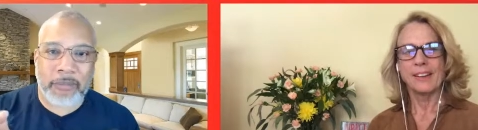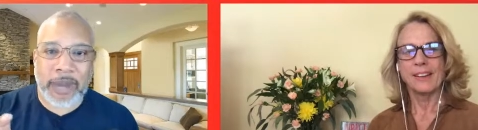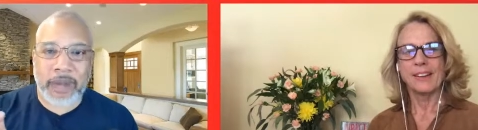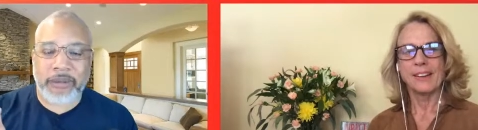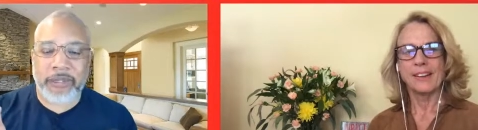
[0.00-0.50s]

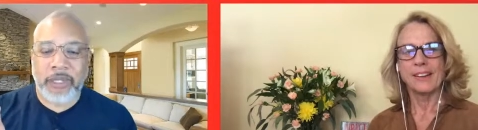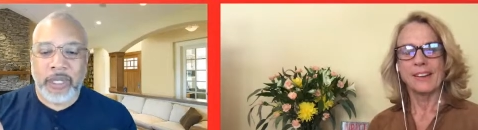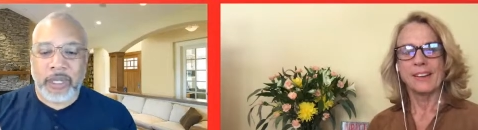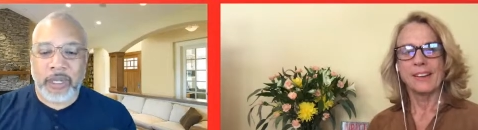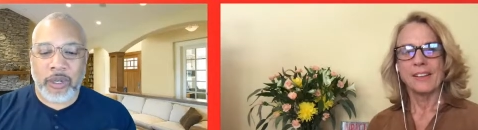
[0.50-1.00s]
Speaker 1: about
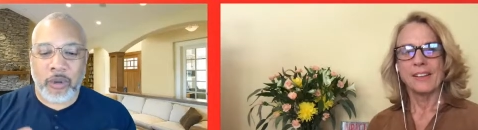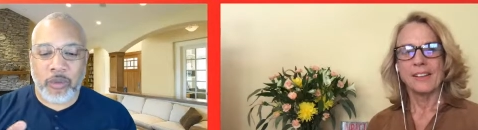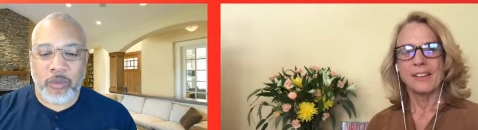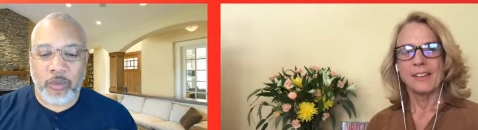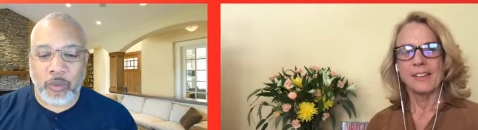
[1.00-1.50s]
you
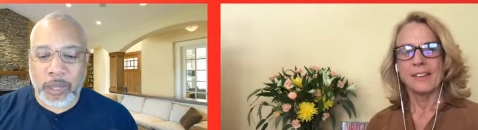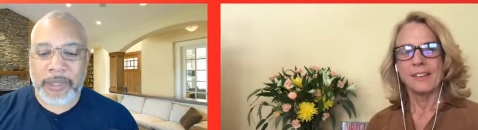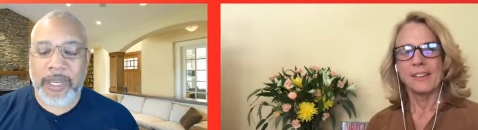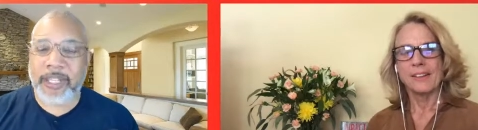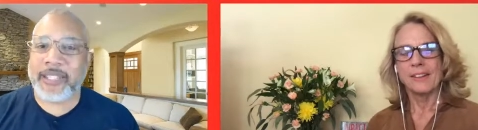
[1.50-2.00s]
know,
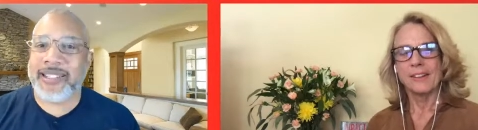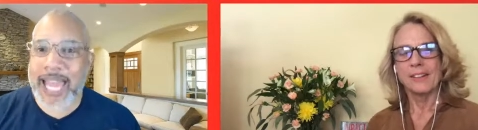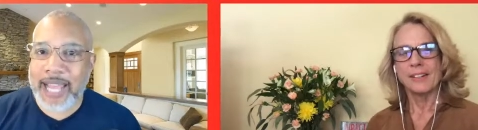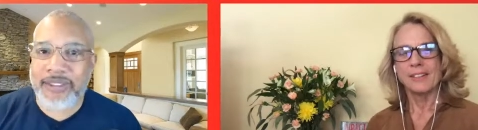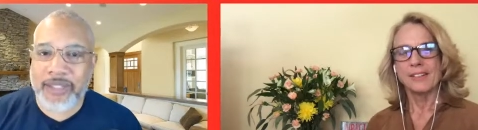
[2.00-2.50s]
women hitting this
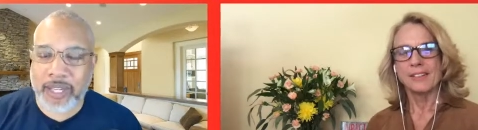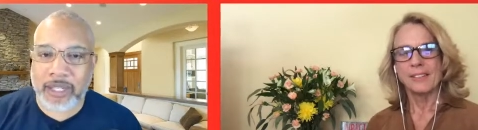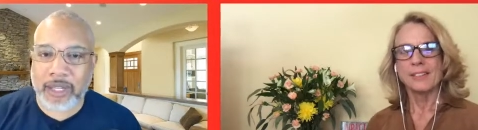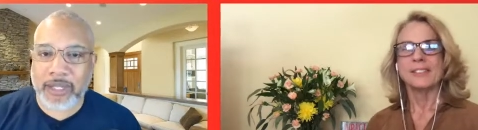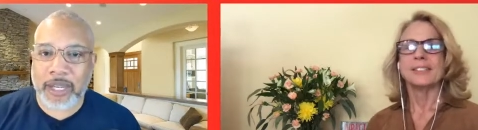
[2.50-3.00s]
glass
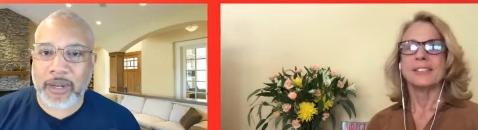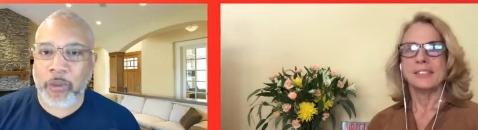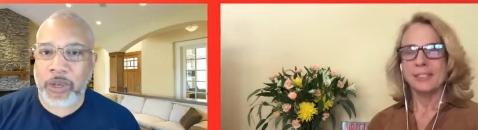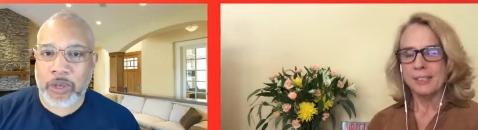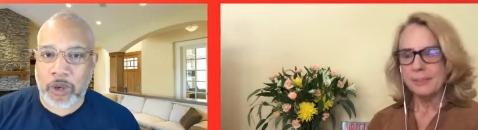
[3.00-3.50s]
ceiling. And, you
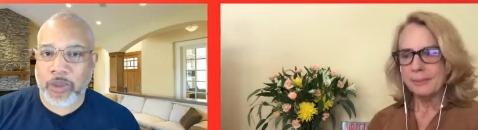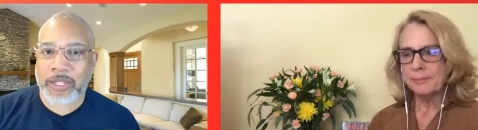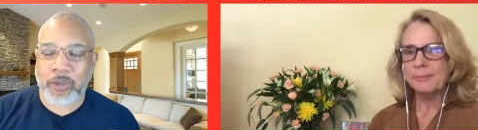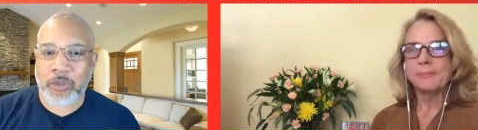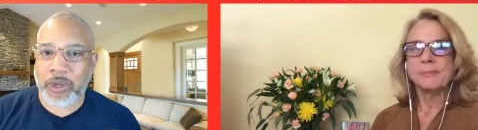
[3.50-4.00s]
know, we know
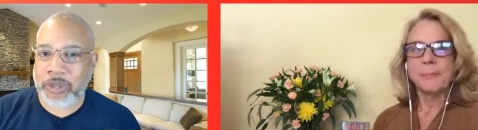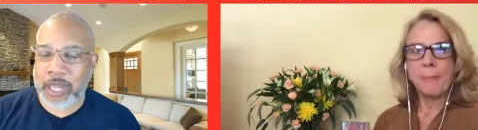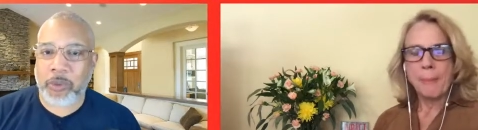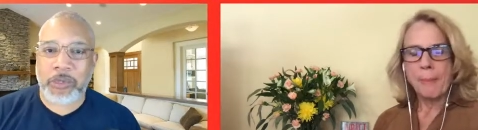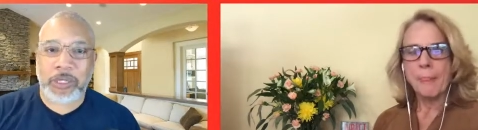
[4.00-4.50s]
that's a real
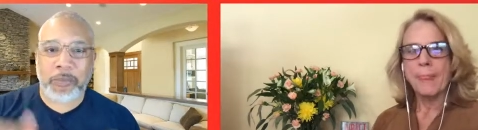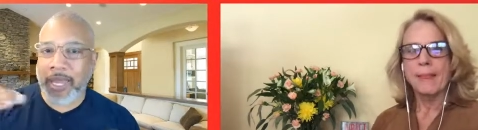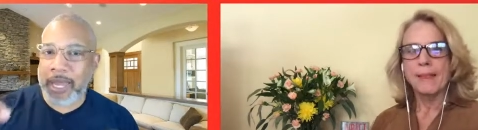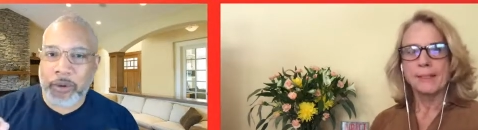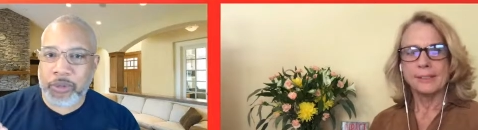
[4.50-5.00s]
thing with the
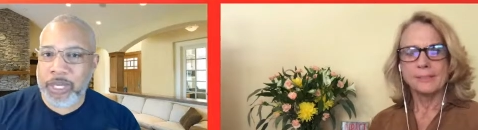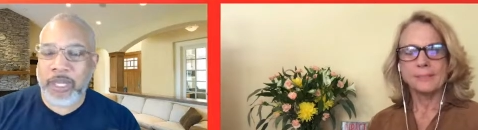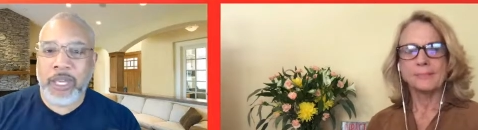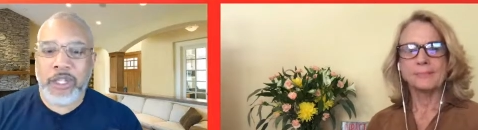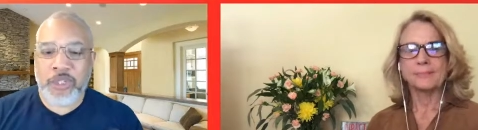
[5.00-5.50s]
pay
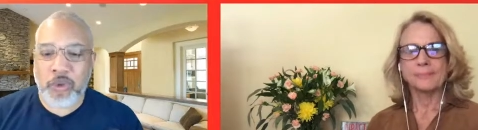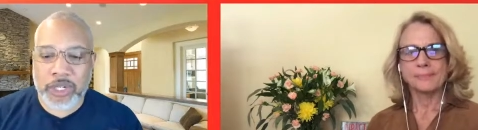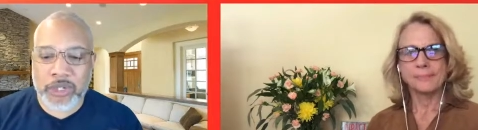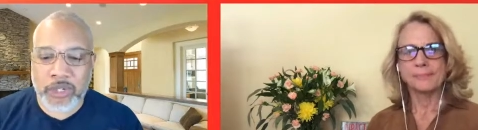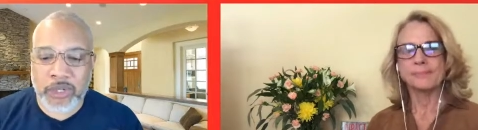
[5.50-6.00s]
equity
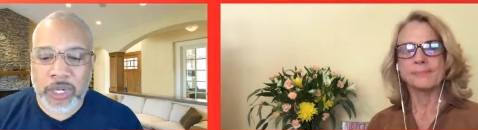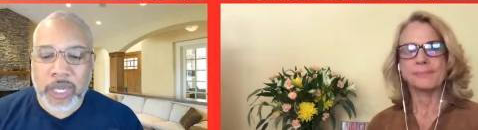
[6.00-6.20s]
structure.